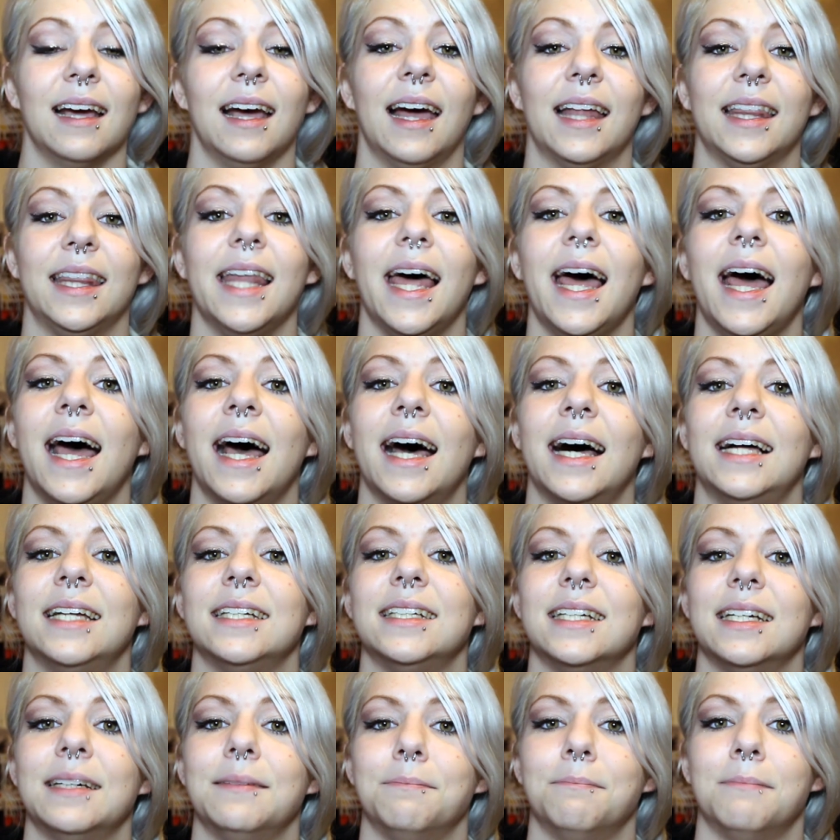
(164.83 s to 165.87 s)
And that
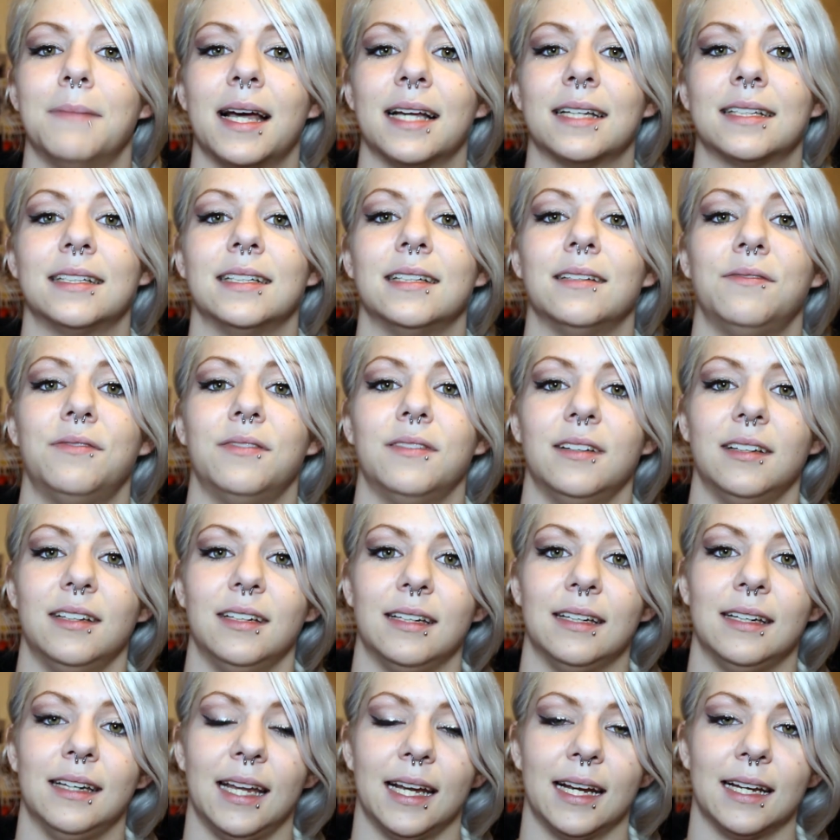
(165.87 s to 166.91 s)
had a massive
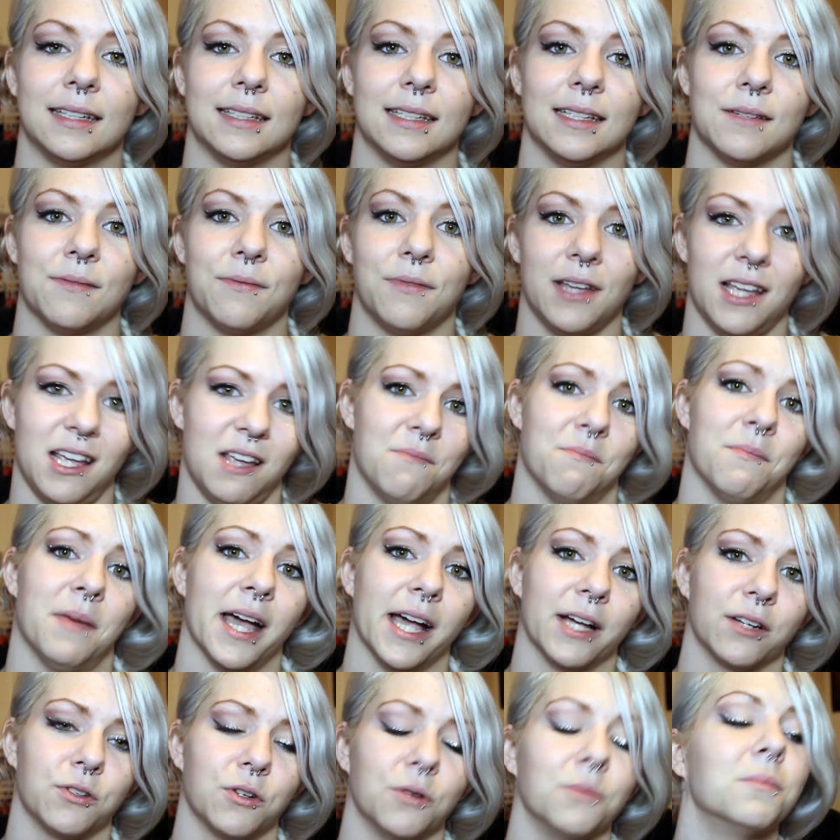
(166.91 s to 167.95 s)
negative
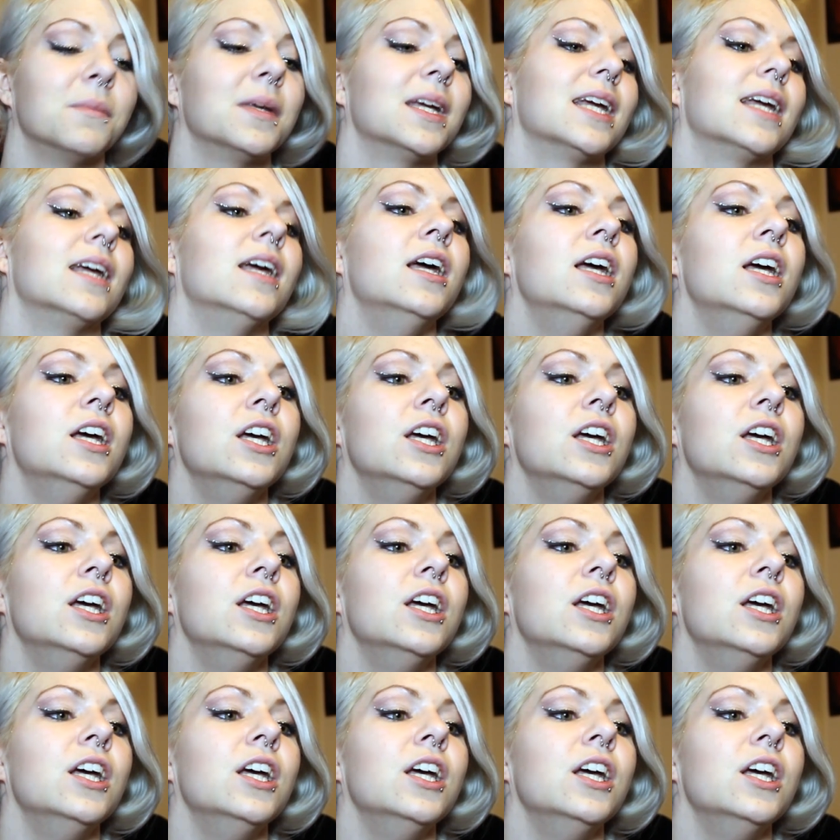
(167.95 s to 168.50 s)
impact on me.